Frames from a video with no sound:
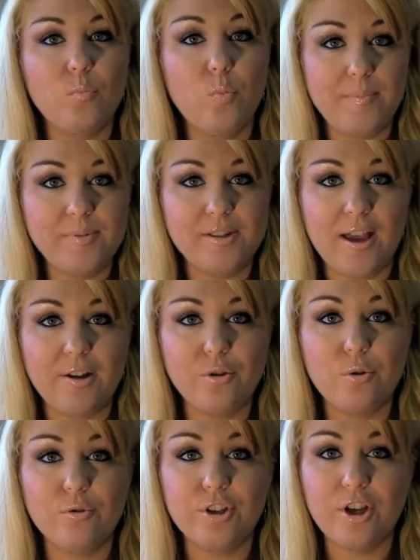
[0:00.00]
website
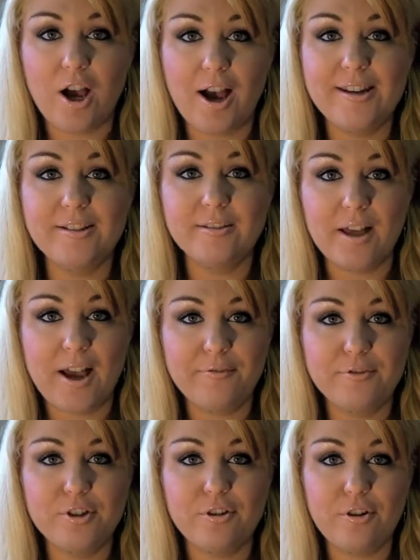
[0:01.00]
called
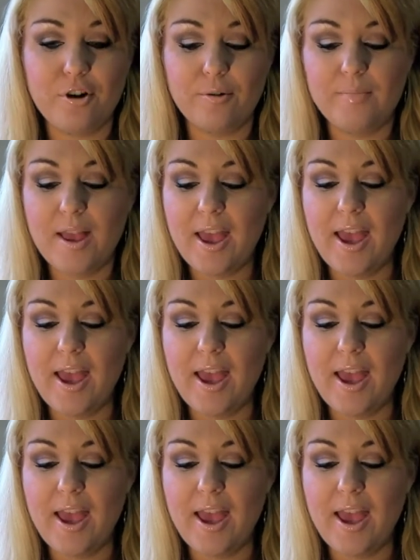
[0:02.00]
thekindlife.com